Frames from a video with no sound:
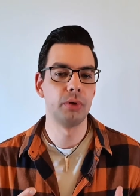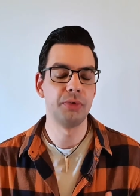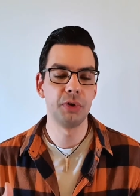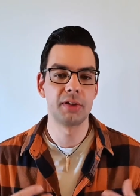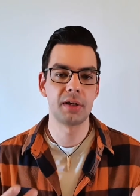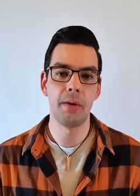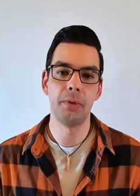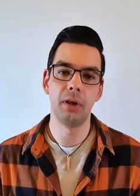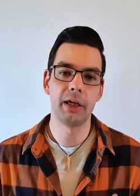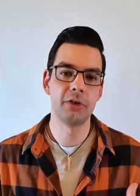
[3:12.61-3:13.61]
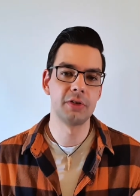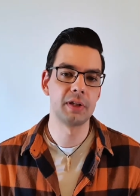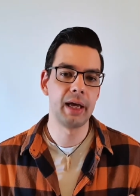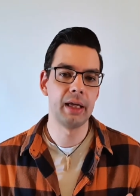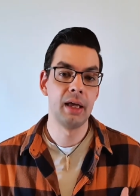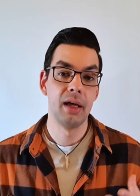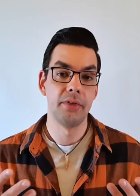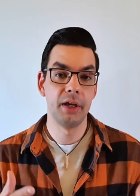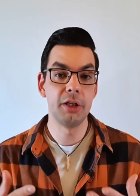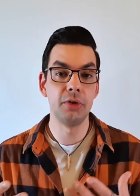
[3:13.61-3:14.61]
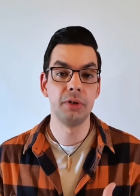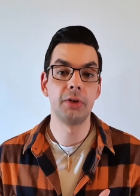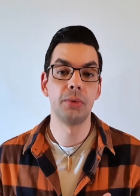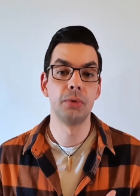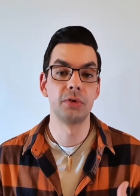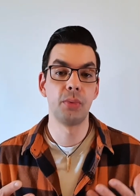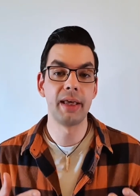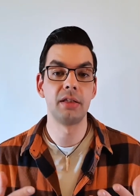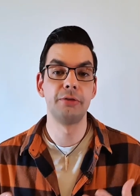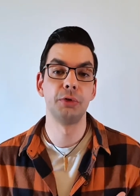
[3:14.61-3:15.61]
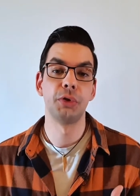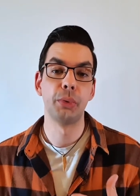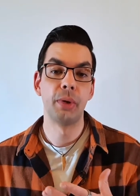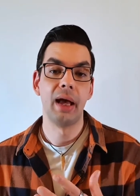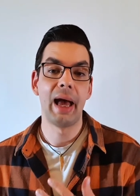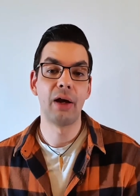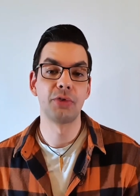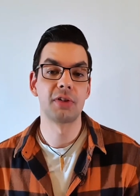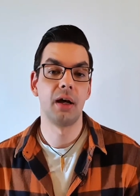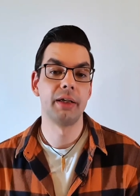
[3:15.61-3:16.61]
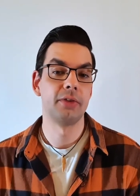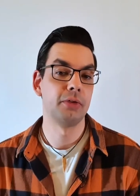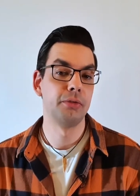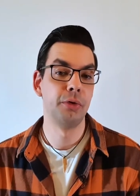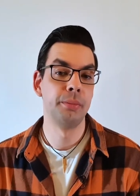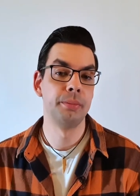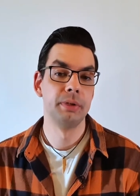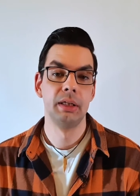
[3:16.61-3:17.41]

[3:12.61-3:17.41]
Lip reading: For example, I could say, there are unicorns waiting for you outside the room.